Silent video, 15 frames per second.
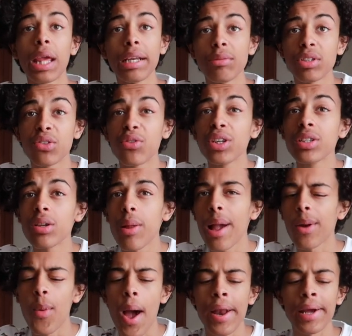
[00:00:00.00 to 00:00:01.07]
And it was free, so
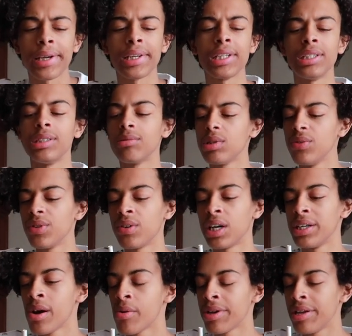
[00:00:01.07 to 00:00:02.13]
like, why not get it? Even if I
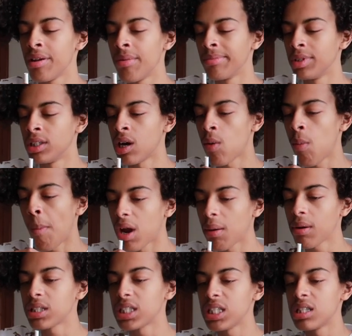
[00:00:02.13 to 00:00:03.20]
don't eat it, you know? I don't
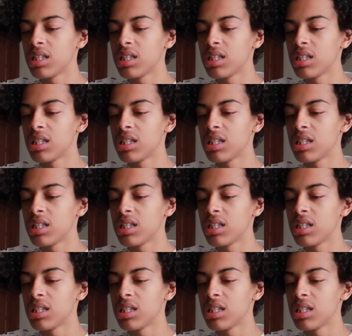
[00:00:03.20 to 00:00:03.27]
want to